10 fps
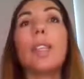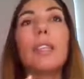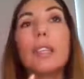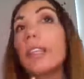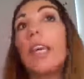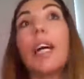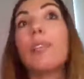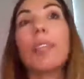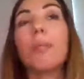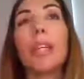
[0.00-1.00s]
you can see,
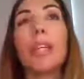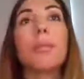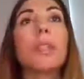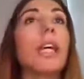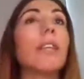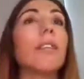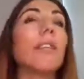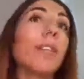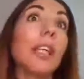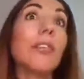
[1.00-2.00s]
I've done my lips and
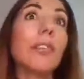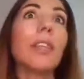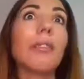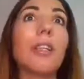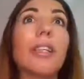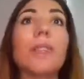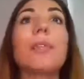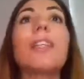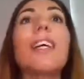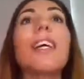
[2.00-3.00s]
Eve done my
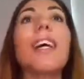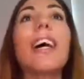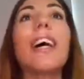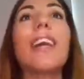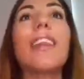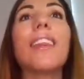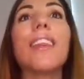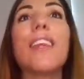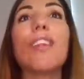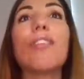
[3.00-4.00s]
lips,
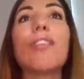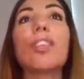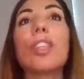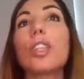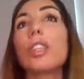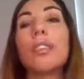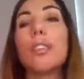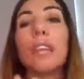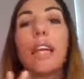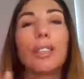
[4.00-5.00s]
and they look just
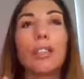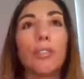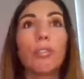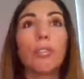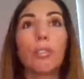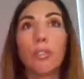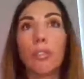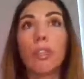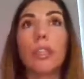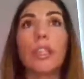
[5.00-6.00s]
natural.
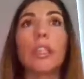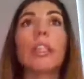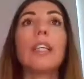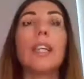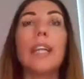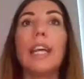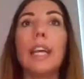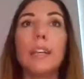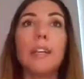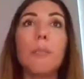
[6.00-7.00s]
Okay.
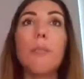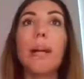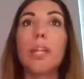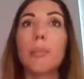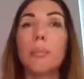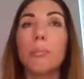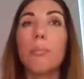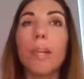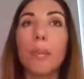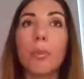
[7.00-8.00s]
Again,
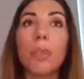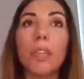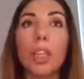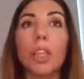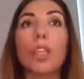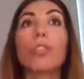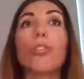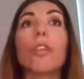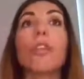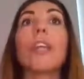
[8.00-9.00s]
micropigmentation
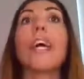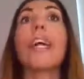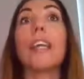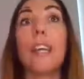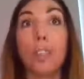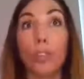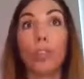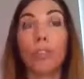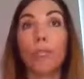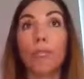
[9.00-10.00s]
should look
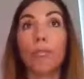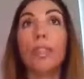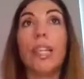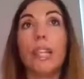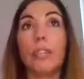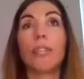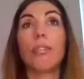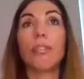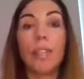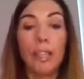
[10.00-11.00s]
natural, natural.
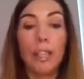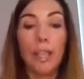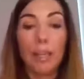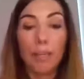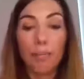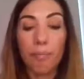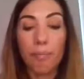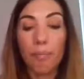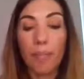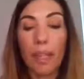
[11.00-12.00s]

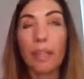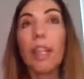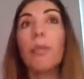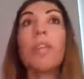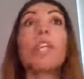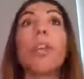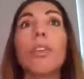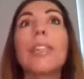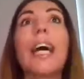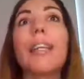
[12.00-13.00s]
And then we can
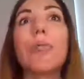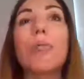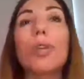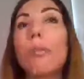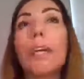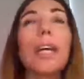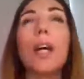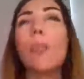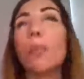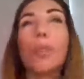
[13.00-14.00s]
always add more
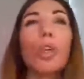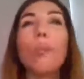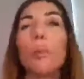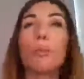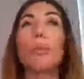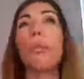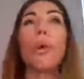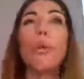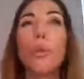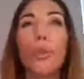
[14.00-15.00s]
makeup on top if we
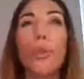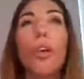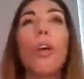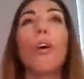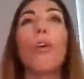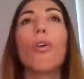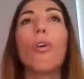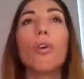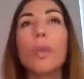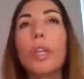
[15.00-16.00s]
want to,
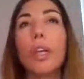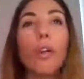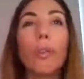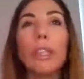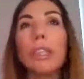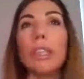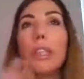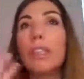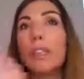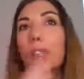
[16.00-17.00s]
or we can always
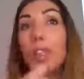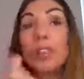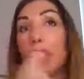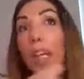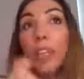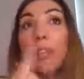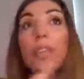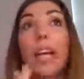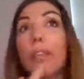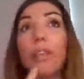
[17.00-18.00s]
leave it. And I
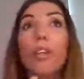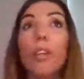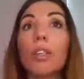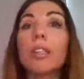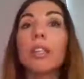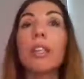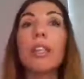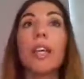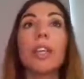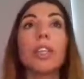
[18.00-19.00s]
only have a gloss
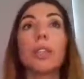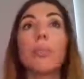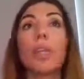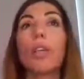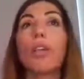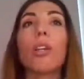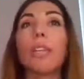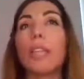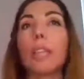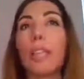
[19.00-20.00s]
and just put a
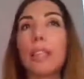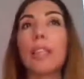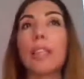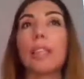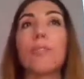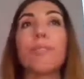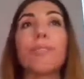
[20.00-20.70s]
gloss, and that's it.